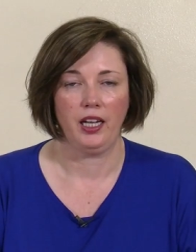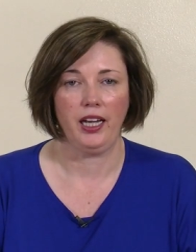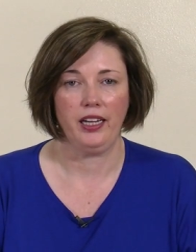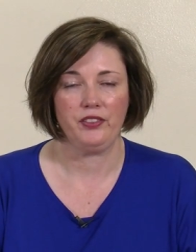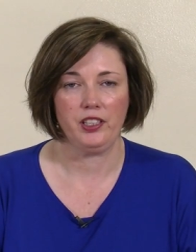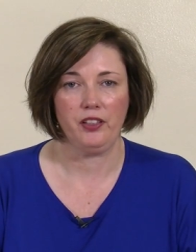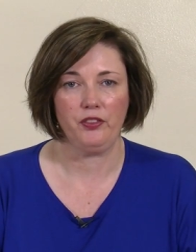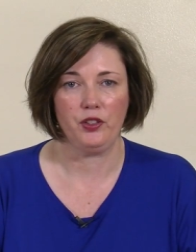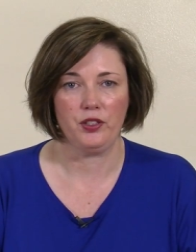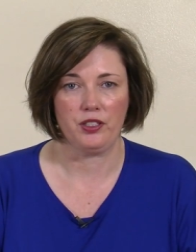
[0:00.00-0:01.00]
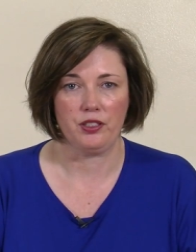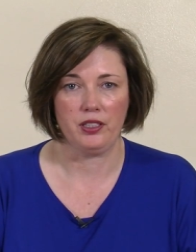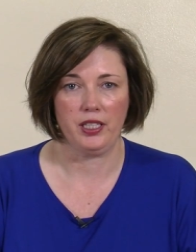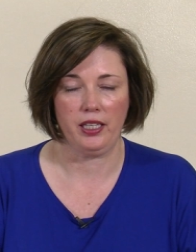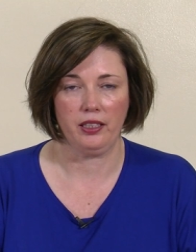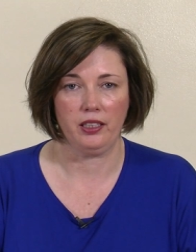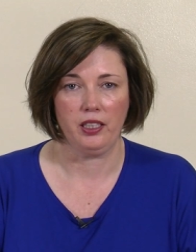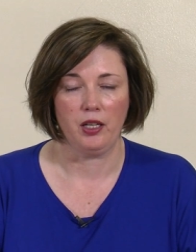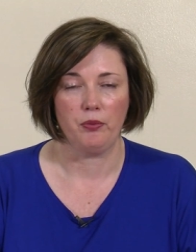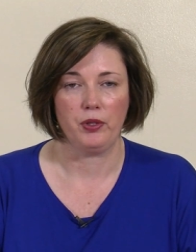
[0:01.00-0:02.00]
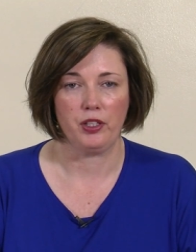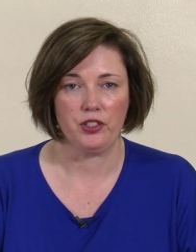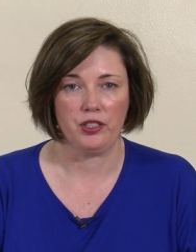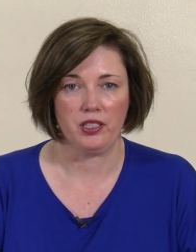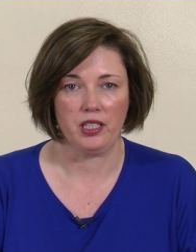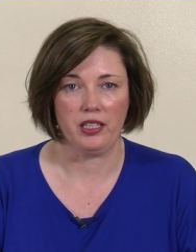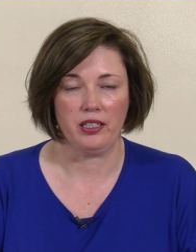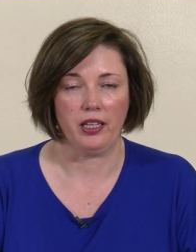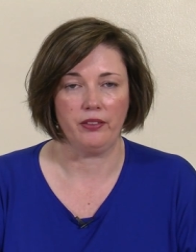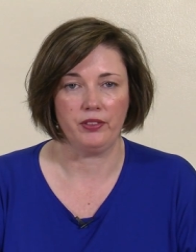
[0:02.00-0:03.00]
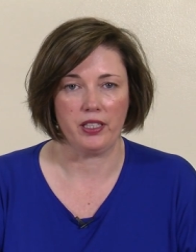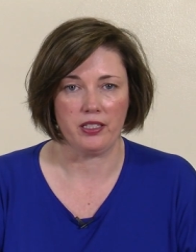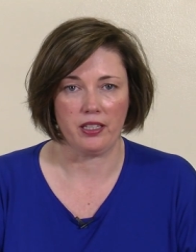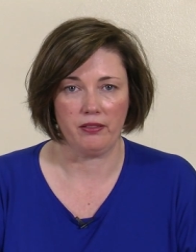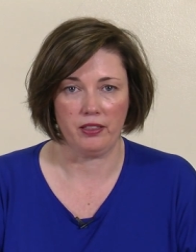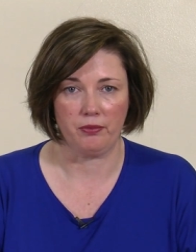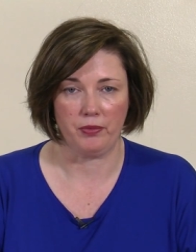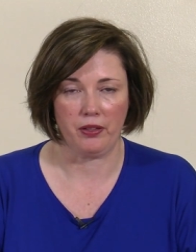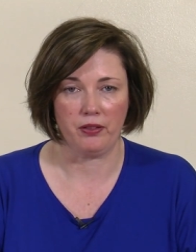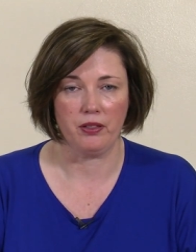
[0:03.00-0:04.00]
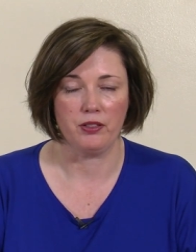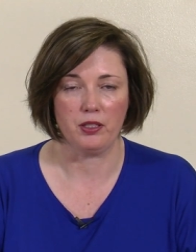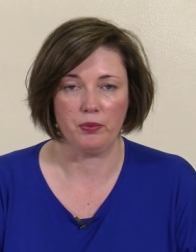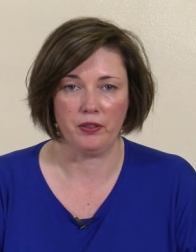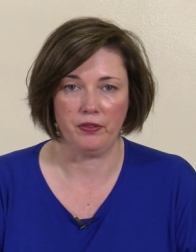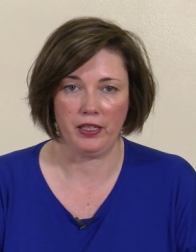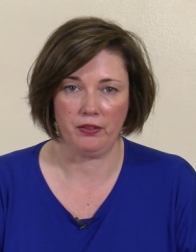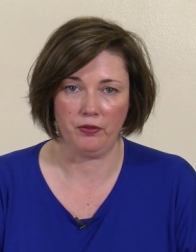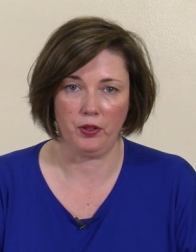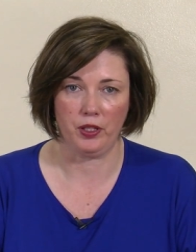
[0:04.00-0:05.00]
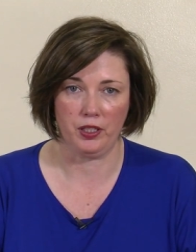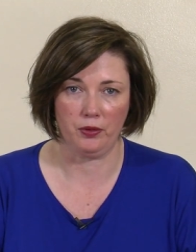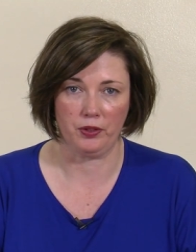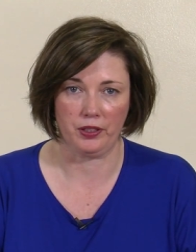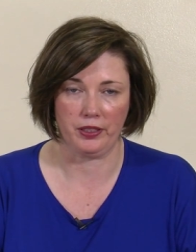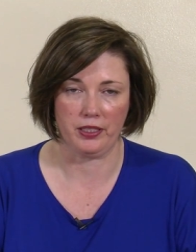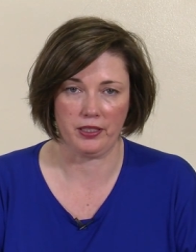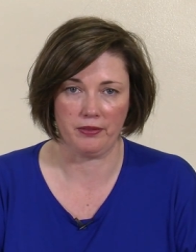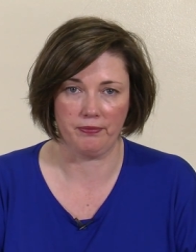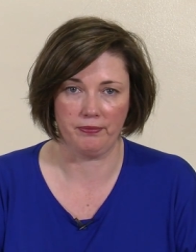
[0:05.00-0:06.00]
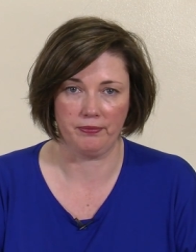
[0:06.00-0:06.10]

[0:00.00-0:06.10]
After you've used your inhaler, brush your teeth and rinse out your mouth to prevent voice hoarseness.